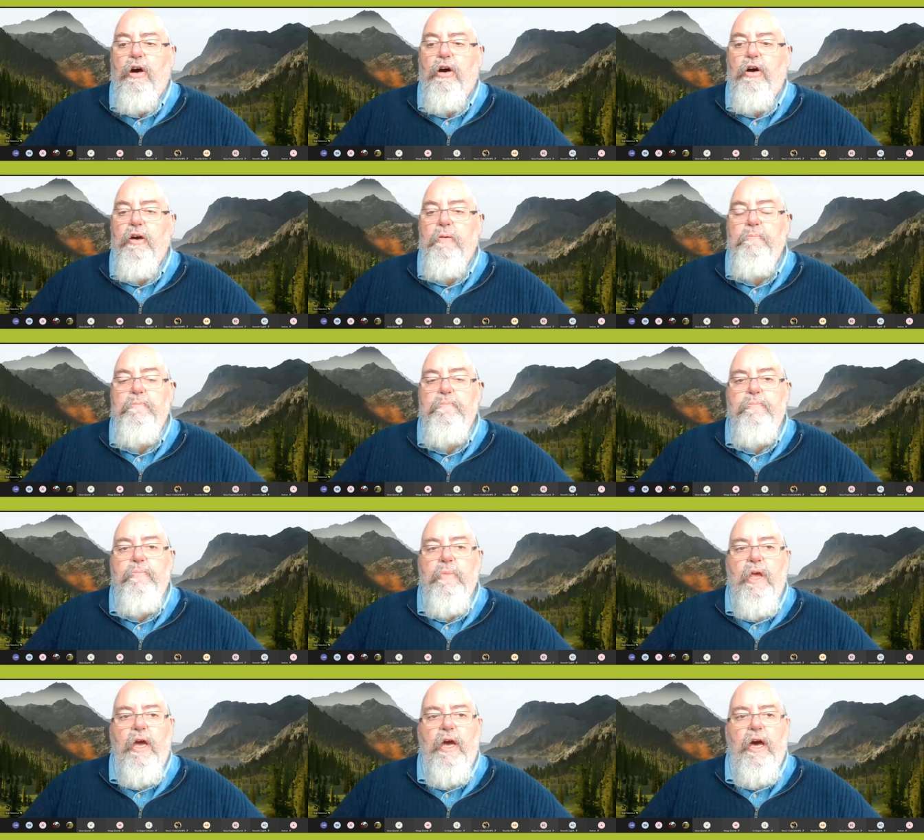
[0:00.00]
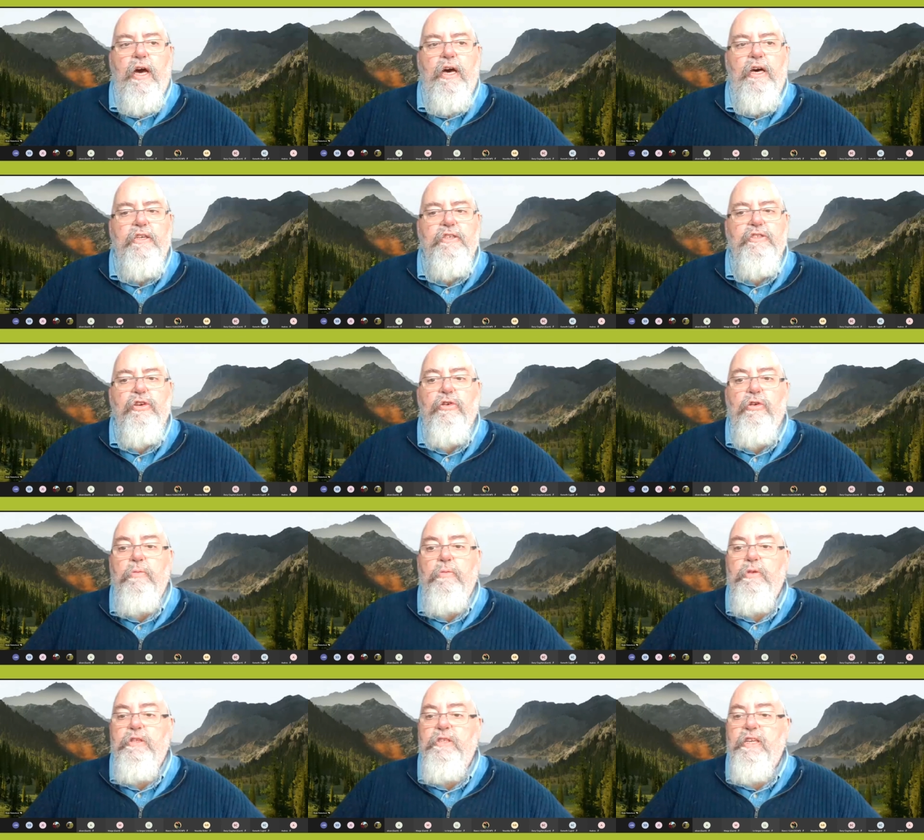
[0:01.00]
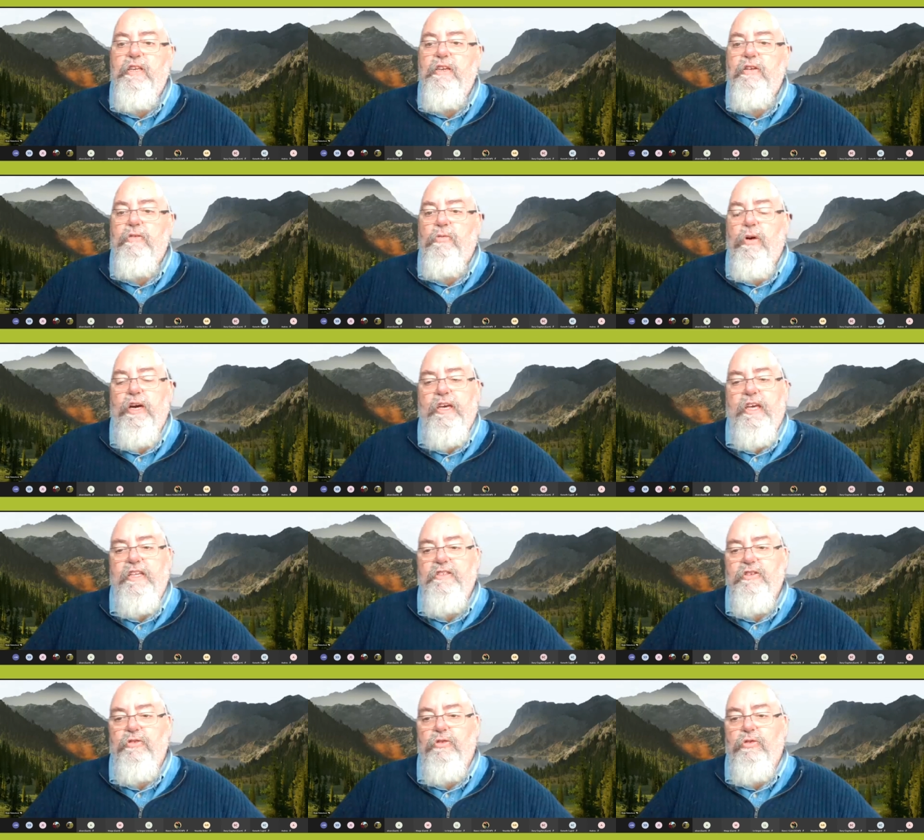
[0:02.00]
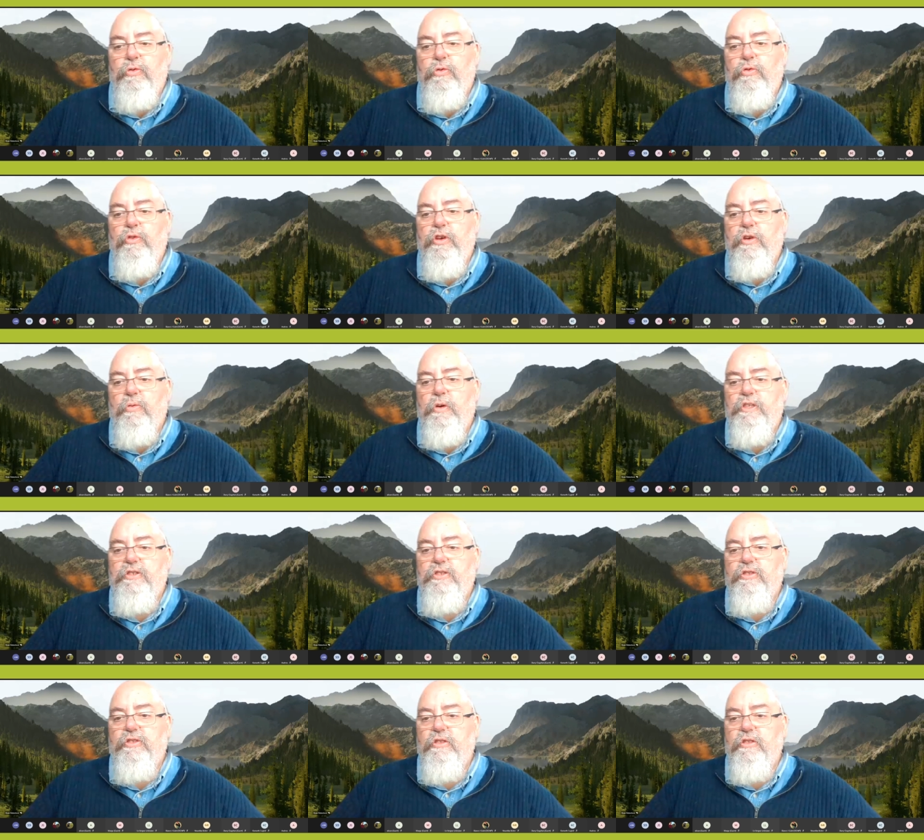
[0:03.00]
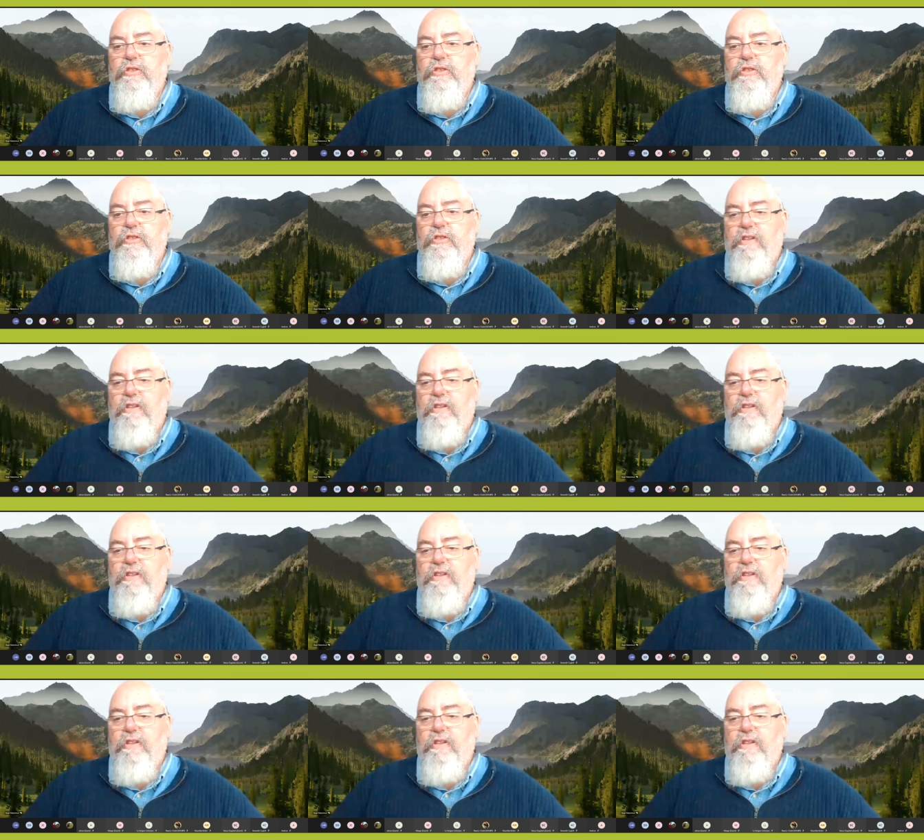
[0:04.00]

I'm uh, sorry we didn't quite get to all the questions